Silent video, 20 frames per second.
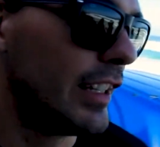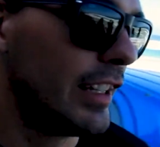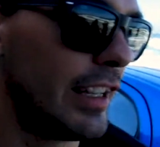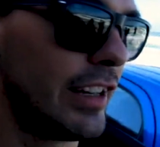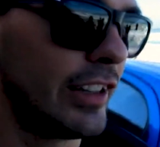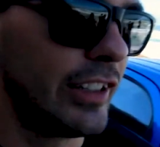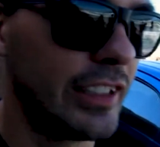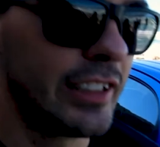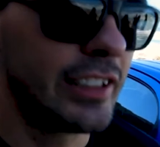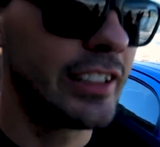
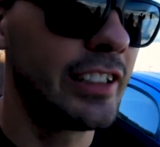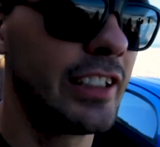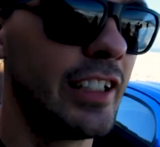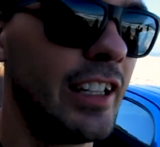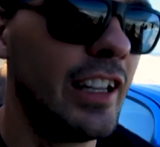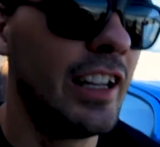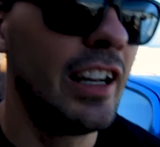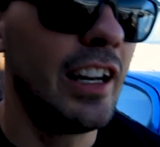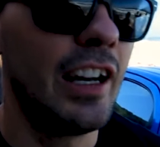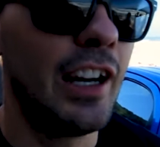hilarious.
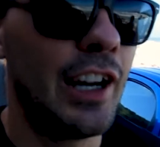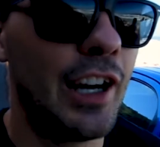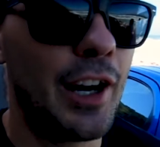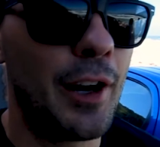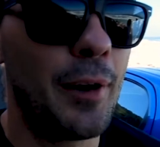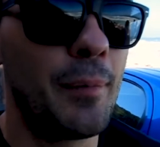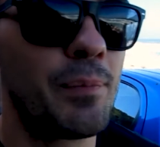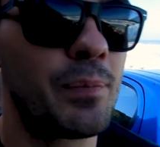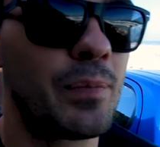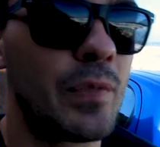
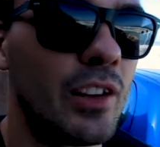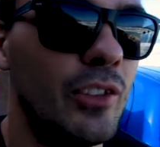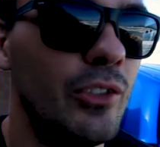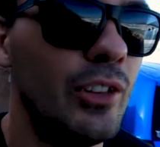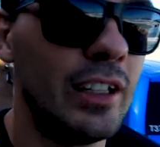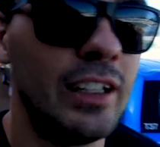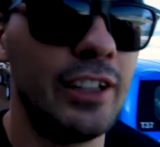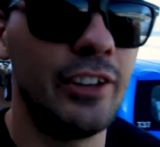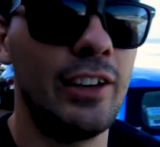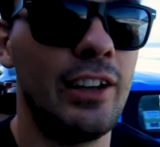
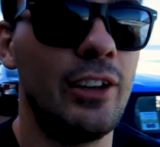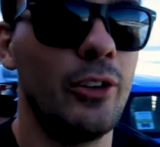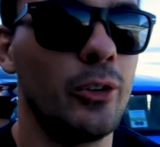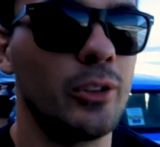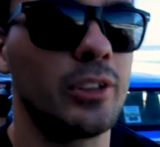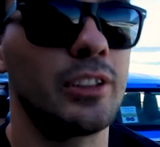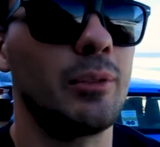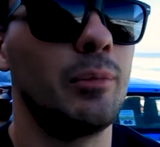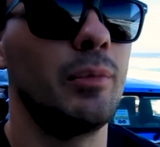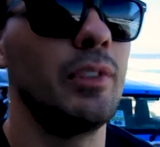Really, really
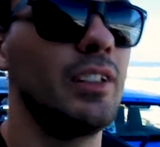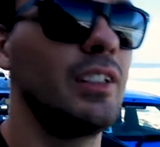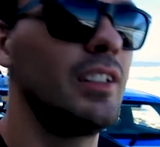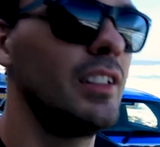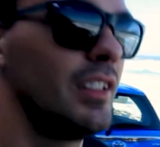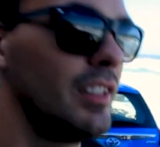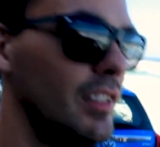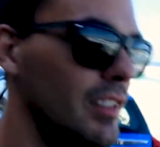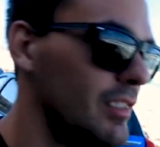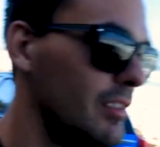awesome.
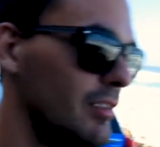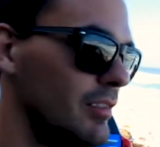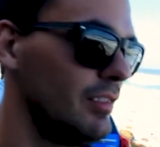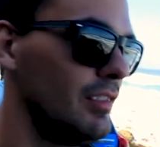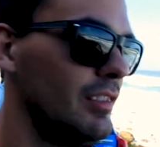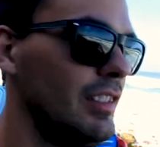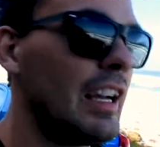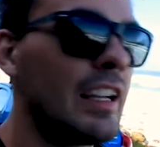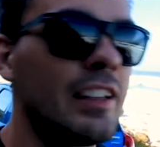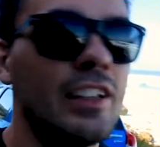
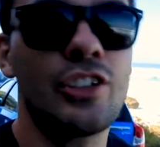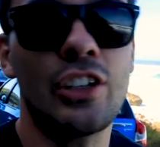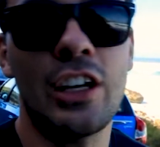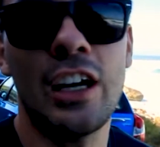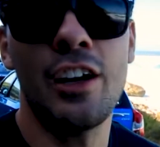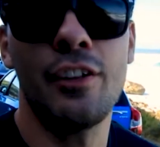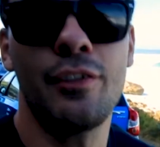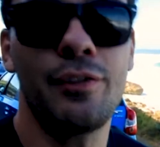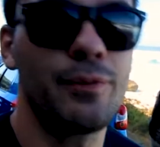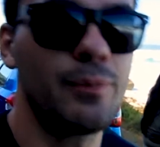Like the
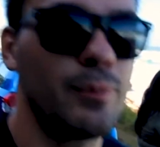drive,